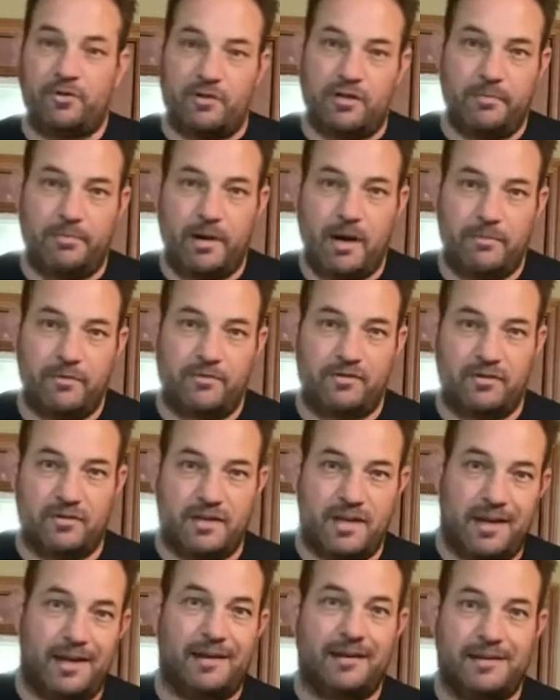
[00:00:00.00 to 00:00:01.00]
kebab is you
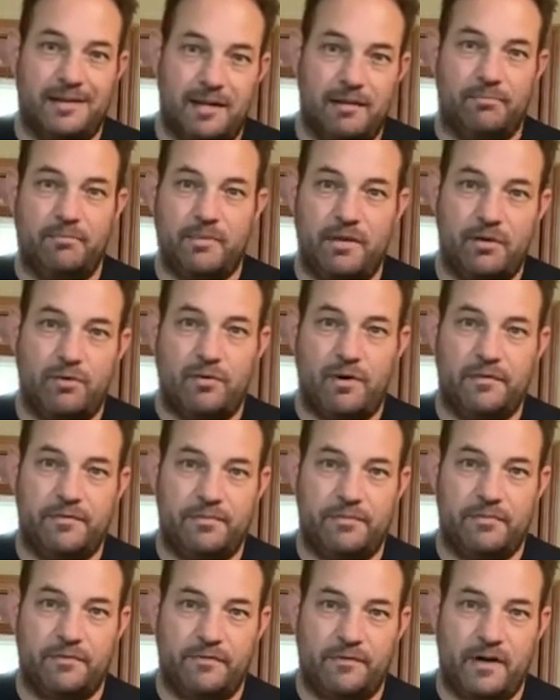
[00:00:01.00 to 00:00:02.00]
can't keep me away
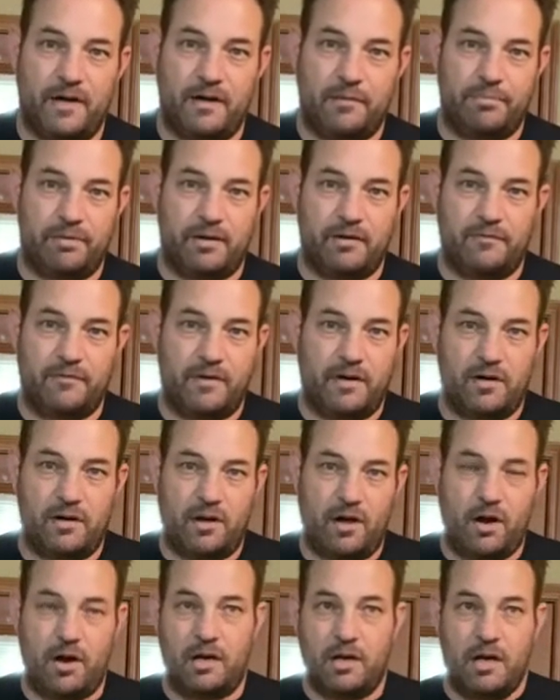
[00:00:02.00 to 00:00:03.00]
from the fire pit very
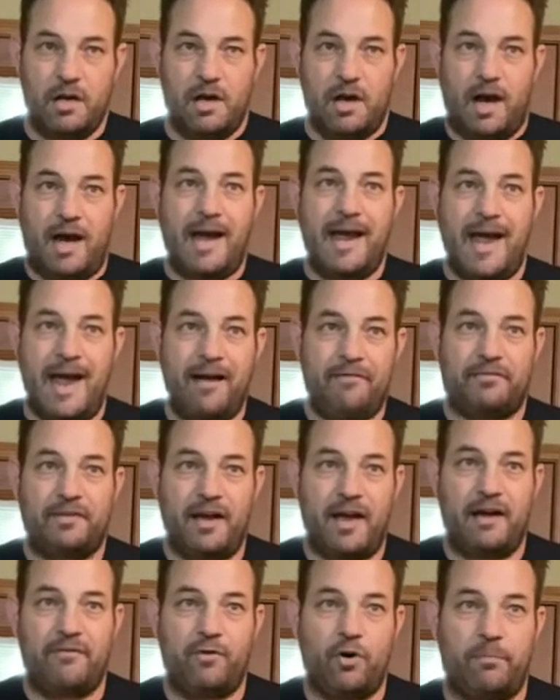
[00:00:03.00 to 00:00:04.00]
long. I have to
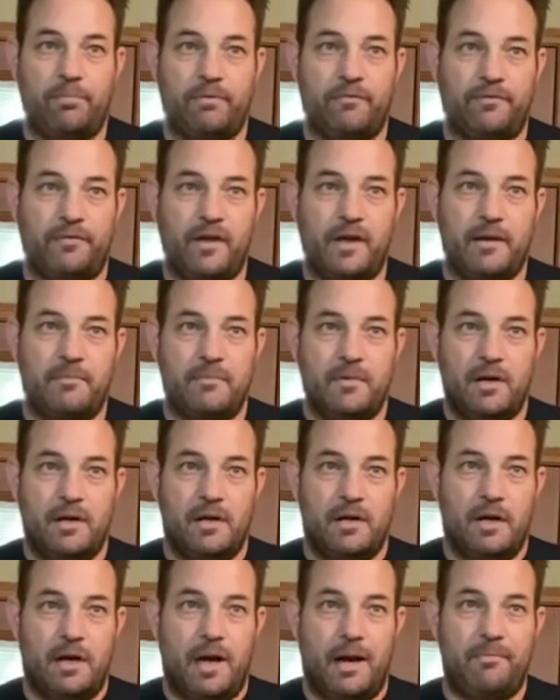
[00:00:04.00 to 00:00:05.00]
have open flame.
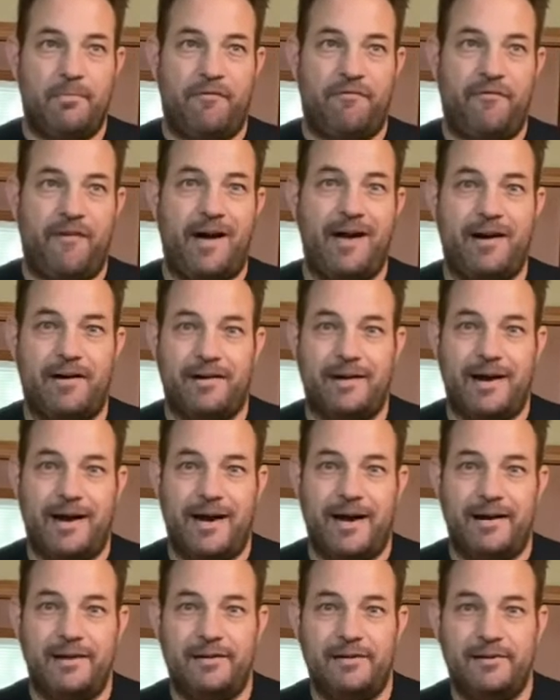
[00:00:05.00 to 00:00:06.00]
I'm a fire
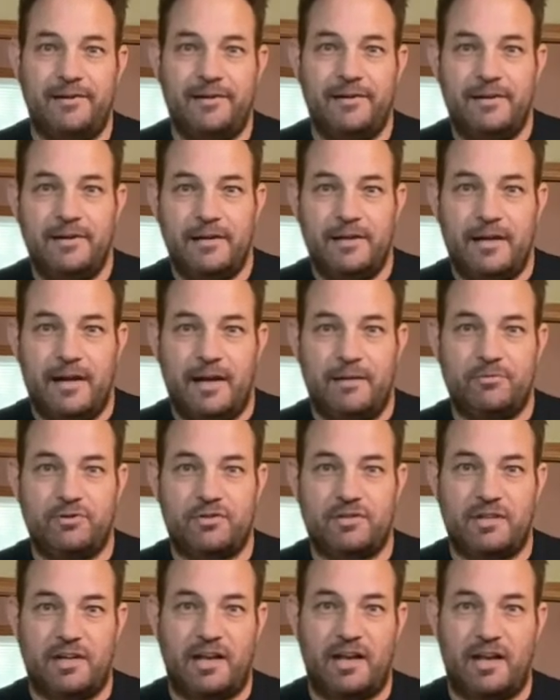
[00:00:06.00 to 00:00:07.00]
guy. I
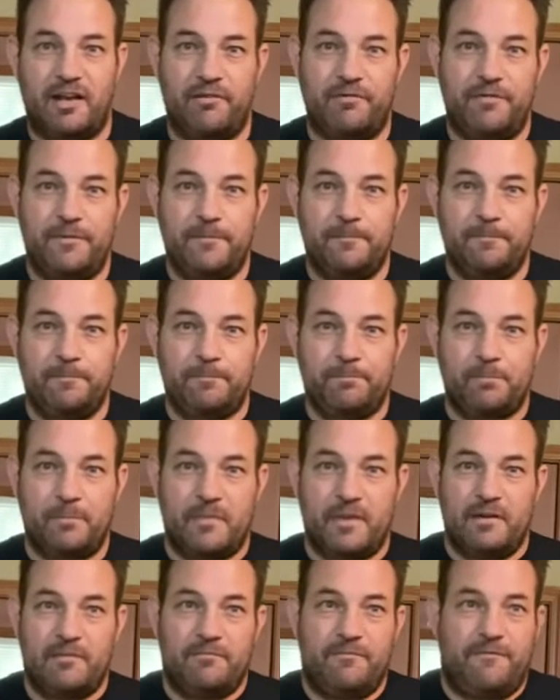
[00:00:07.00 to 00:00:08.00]
love
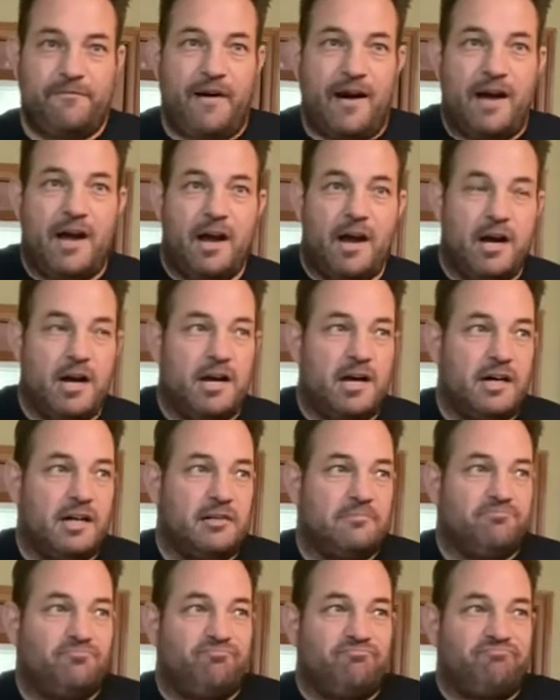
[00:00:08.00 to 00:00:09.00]

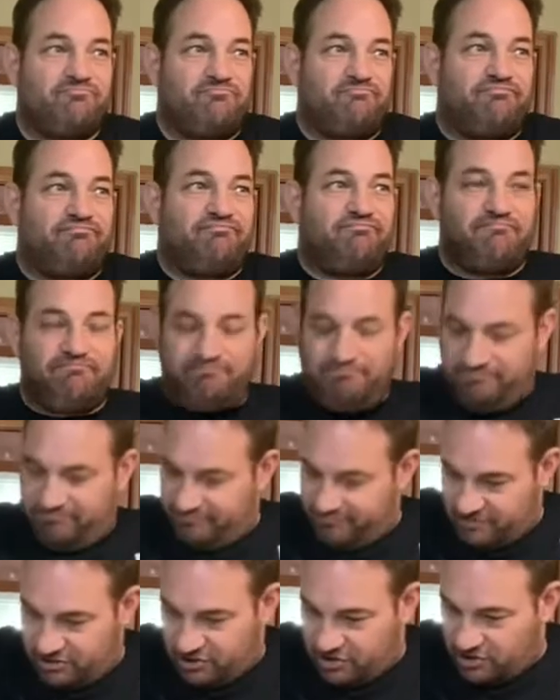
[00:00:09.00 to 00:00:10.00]
fire,
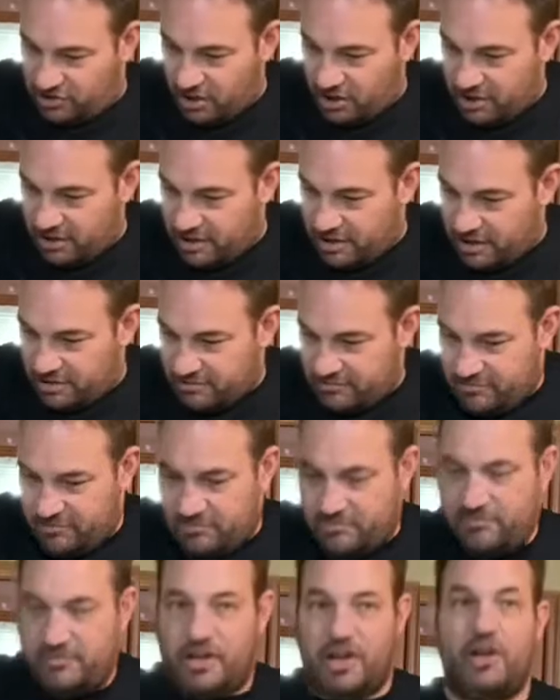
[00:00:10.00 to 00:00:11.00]

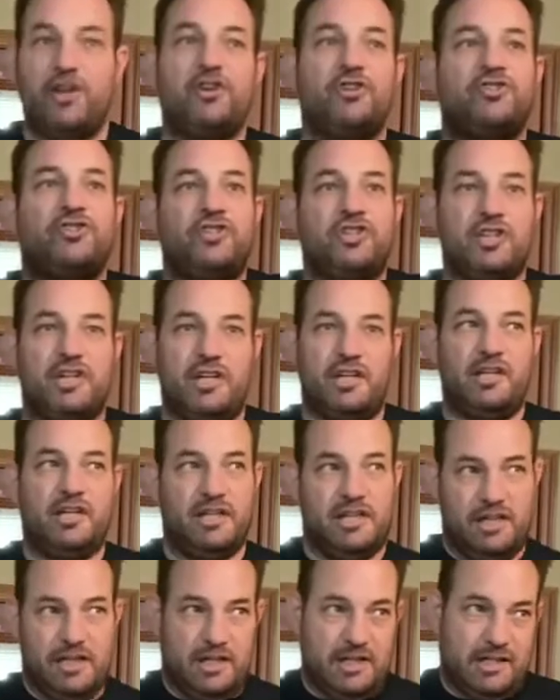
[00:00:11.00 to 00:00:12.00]
starting energy
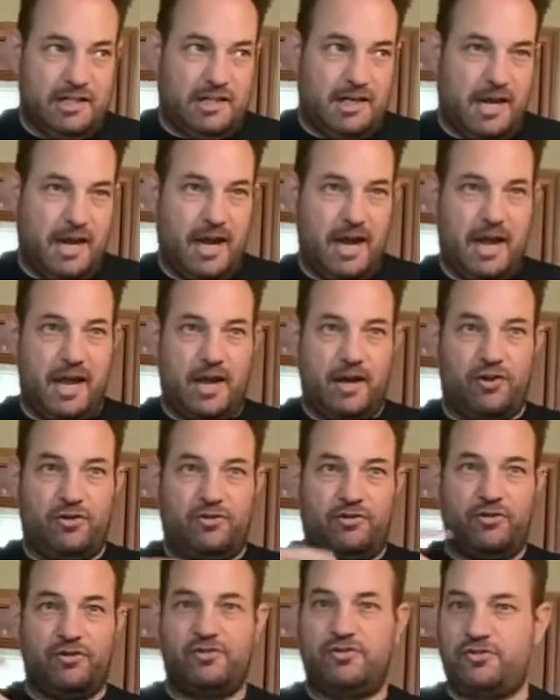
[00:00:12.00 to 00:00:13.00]
and
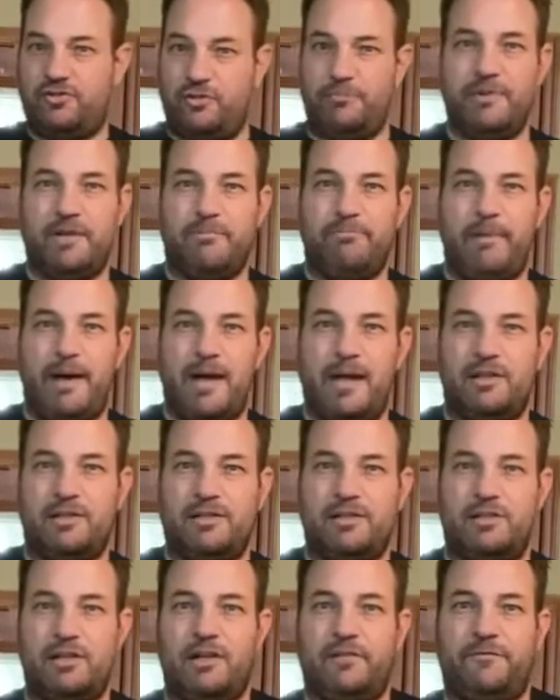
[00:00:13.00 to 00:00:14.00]
consuming bad
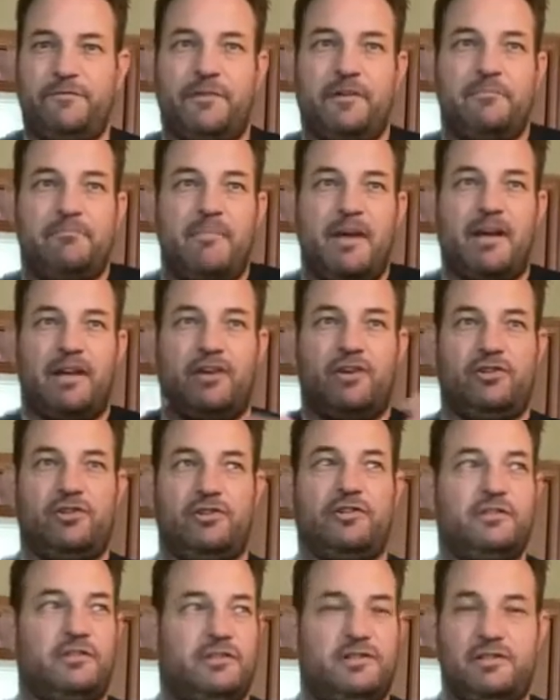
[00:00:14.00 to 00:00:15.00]
stuff and making
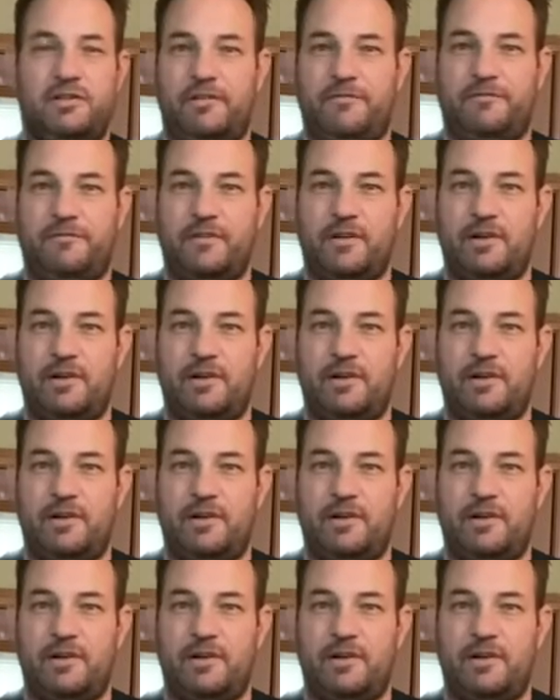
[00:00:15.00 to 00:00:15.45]
good stuff,